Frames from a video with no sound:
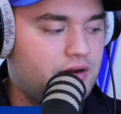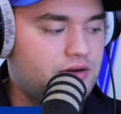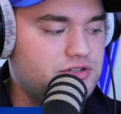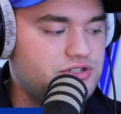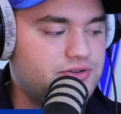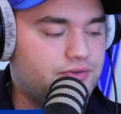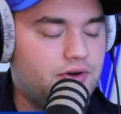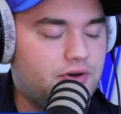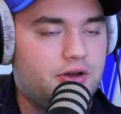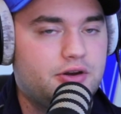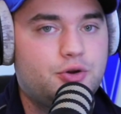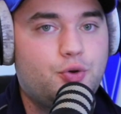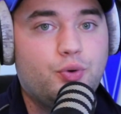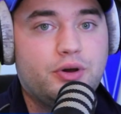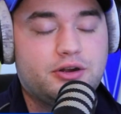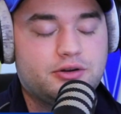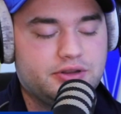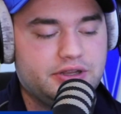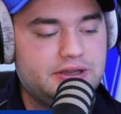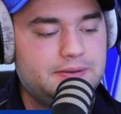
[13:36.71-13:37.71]
Javon
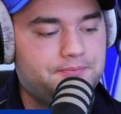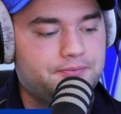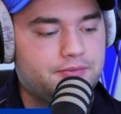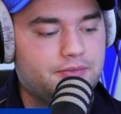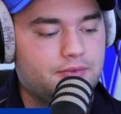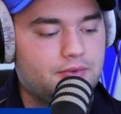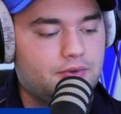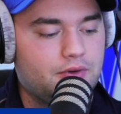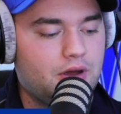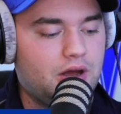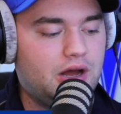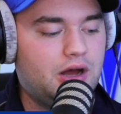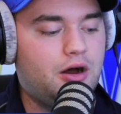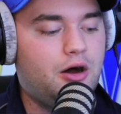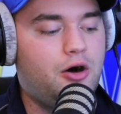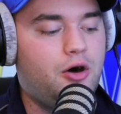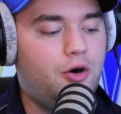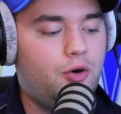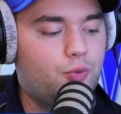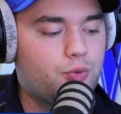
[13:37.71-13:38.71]
Quinterly,
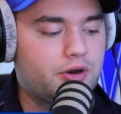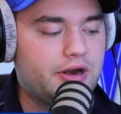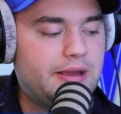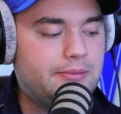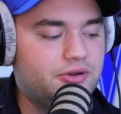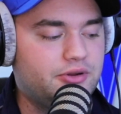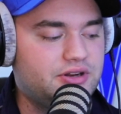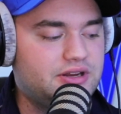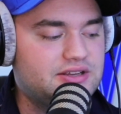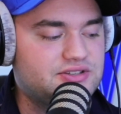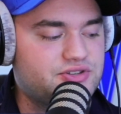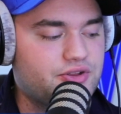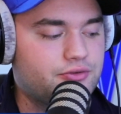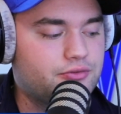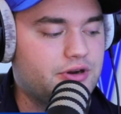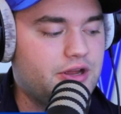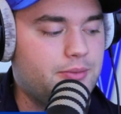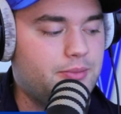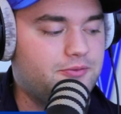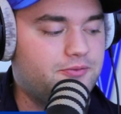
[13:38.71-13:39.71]
all were able to get to the
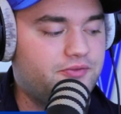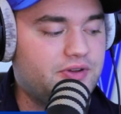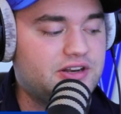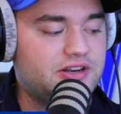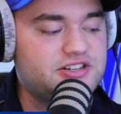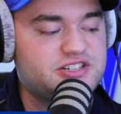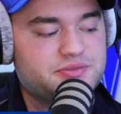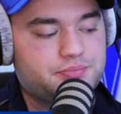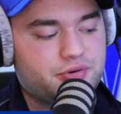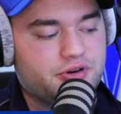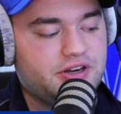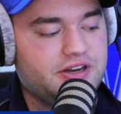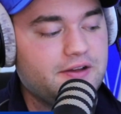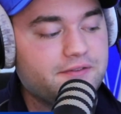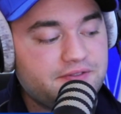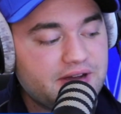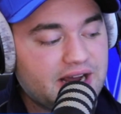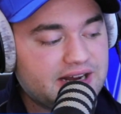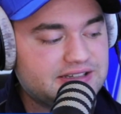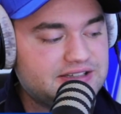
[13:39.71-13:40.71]
rim and finish pretty
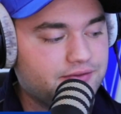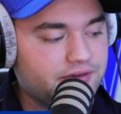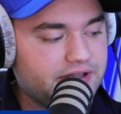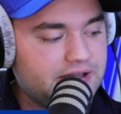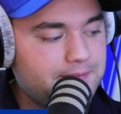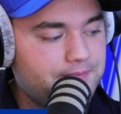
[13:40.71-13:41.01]
effectively.